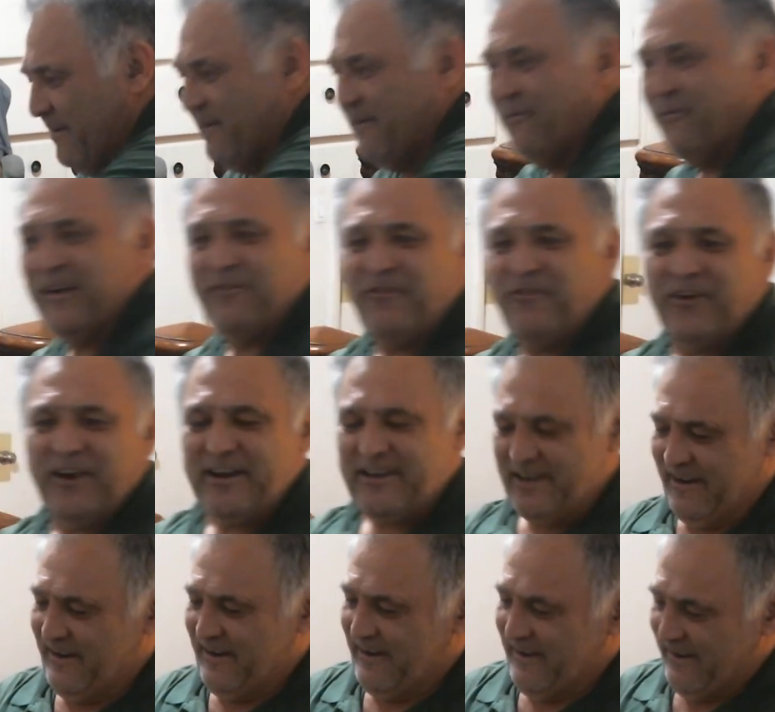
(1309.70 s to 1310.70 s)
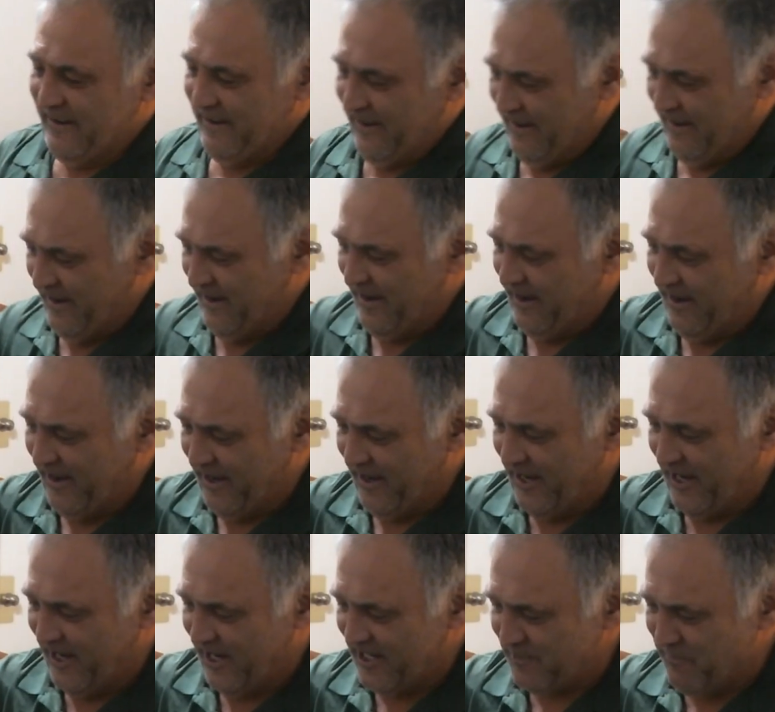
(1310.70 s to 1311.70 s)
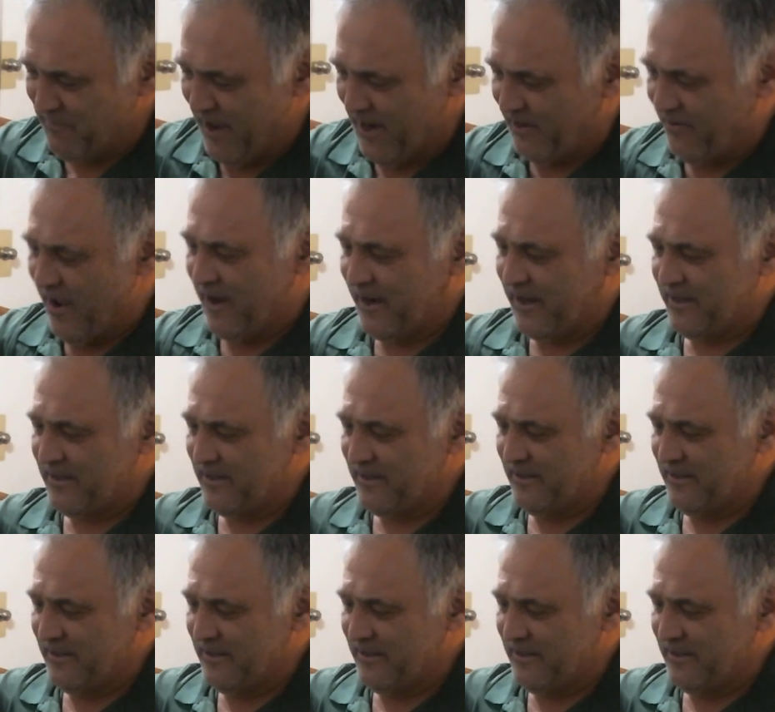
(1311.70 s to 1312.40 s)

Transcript: Wait for it. Here's my rocket.